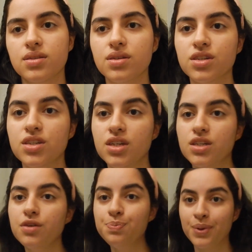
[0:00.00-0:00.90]
so
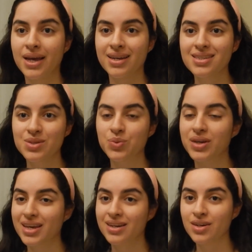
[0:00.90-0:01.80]
change of plans.
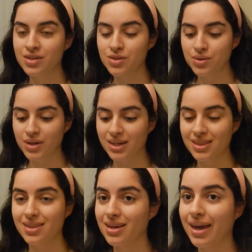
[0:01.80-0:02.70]
We cannot do
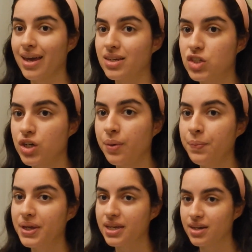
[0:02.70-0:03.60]
anything extra
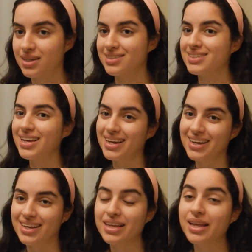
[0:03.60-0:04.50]
because
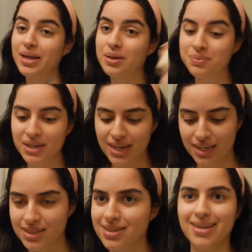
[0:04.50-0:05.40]
I'm
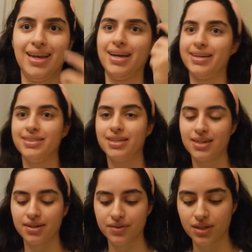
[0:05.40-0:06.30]
late. I
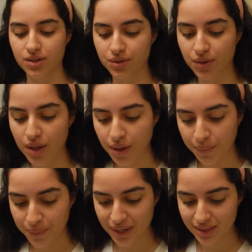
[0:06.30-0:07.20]
didn't even know.
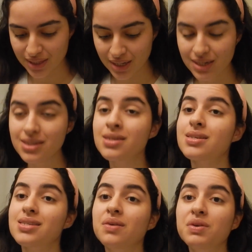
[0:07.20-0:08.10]
But it is
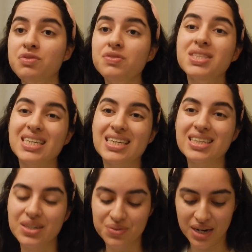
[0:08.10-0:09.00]

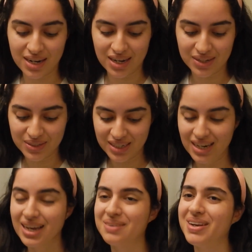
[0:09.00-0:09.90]
7:15 right now and
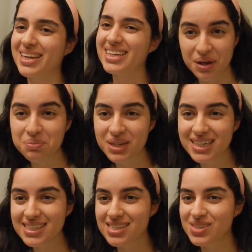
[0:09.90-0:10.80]
I have like 5
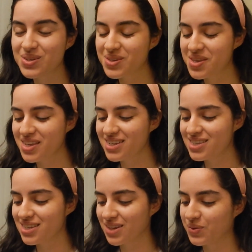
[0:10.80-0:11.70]
minutes to do
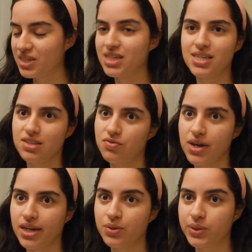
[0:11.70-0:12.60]
this, which is
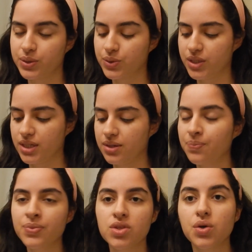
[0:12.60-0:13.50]
fine with Gucci.
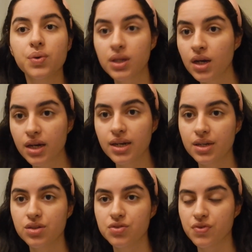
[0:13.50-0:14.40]
So we're not gonna
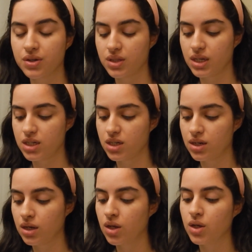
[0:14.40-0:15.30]
use
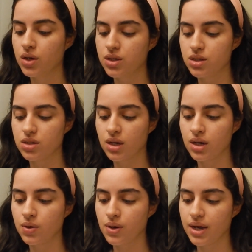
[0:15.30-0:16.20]
foundation. We're just
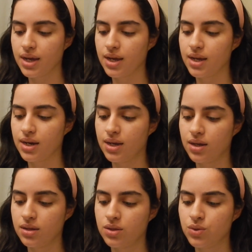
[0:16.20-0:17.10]
gonna go ahead
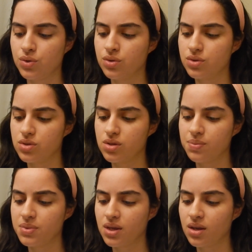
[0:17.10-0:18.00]
and do
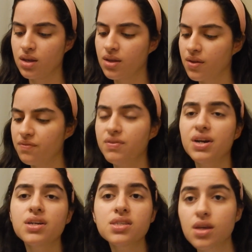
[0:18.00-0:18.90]
something
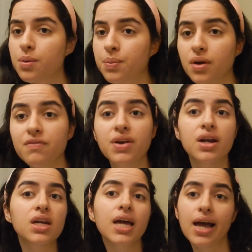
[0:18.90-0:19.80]
very simple,
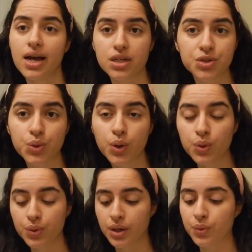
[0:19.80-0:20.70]
very
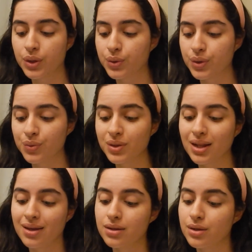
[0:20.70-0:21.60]
casual. We're going with
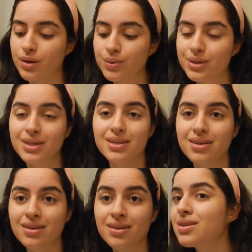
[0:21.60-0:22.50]
like
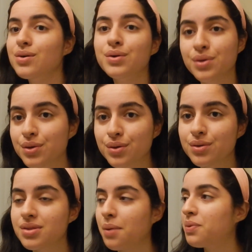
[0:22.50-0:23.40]
low-key, still
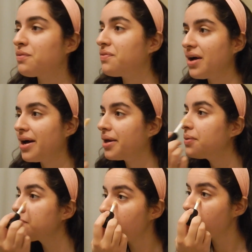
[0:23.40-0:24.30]
cute type of
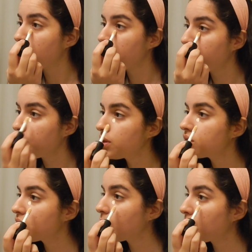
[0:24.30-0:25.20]
vibe. And we're gonna
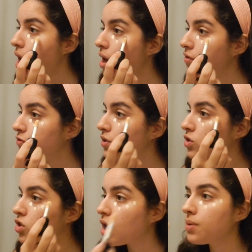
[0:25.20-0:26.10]
put some few
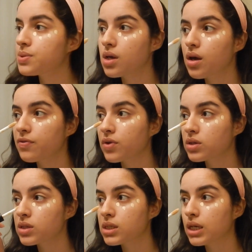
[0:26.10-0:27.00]
drops of
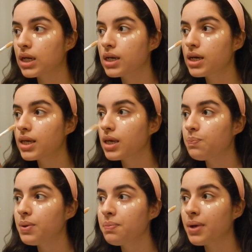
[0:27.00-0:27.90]
concealer.
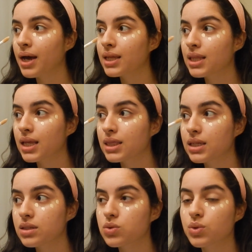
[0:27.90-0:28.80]
Keep in mind that
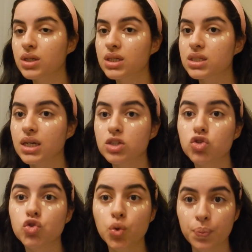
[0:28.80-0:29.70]
this one is like
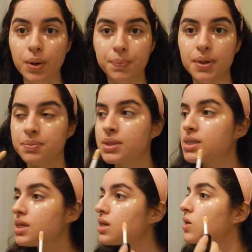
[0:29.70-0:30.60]
super
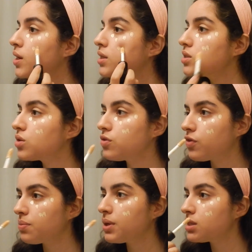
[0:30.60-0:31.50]
pigmented. It is good
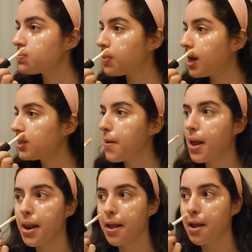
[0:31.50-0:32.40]
for my spot,
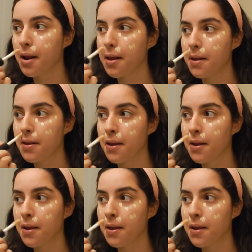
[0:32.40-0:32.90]
but it is